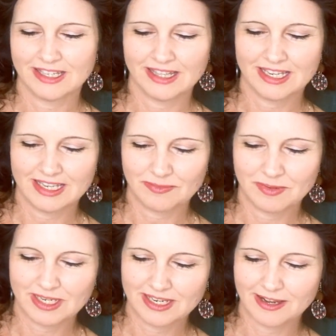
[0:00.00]
And then
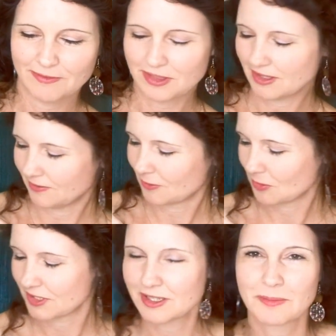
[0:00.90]
we have, of
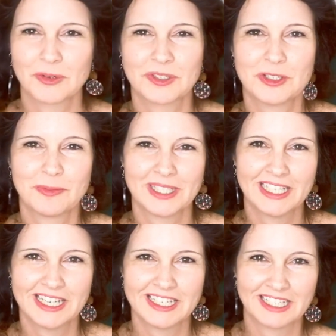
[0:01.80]
course, the most
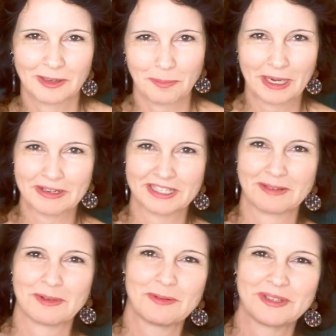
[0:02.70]
humiliating and embarrassing
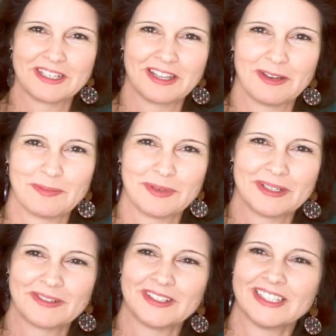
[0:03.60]
moment of the whole
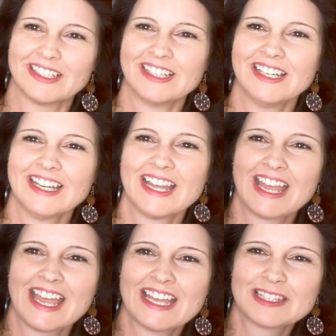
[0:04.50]
book when
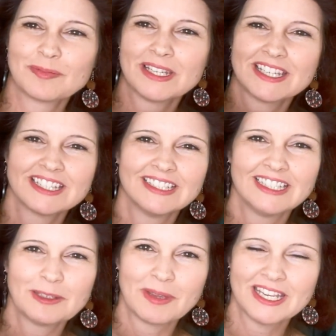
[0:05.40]
Anne's playing the
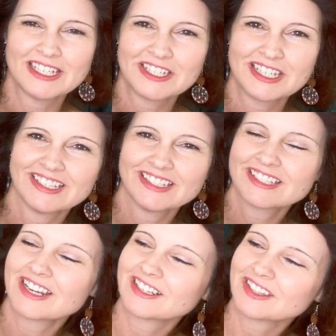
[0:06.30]
Lily Maid and she gets
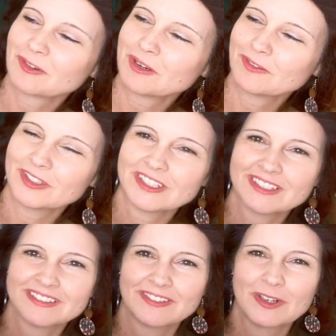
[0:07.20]
stuck in the river.
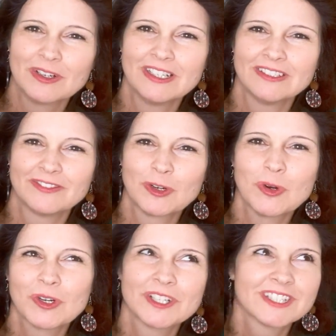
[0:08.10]
And of
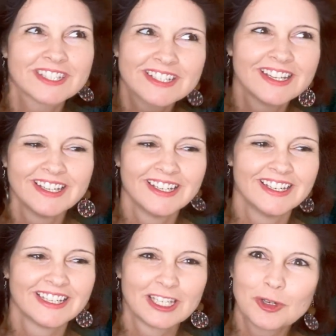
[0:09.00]
course,
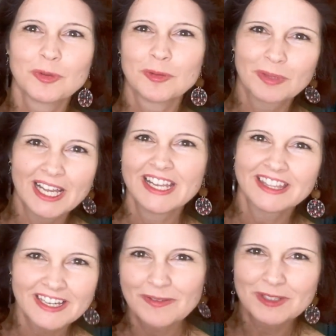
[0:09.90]
Gilbert
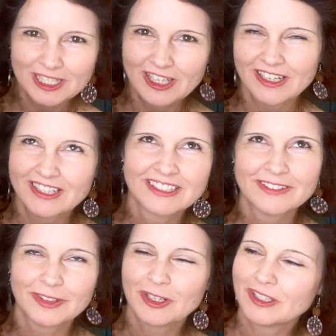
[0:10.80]
Blythe comes along,
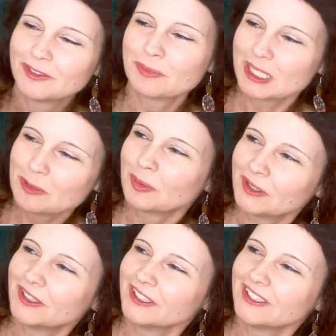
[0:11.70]
of all
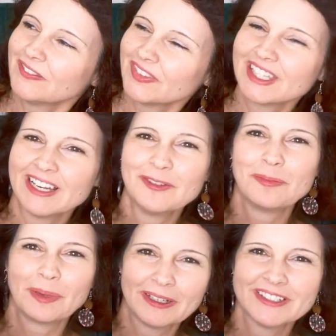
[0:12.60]
people. How
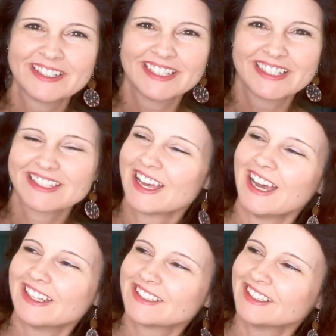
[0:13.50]
embarrassing is
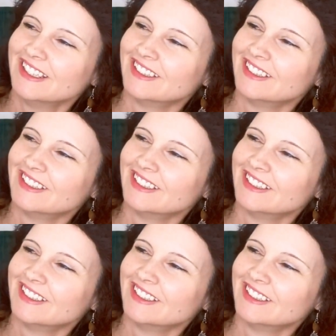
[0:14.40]
that?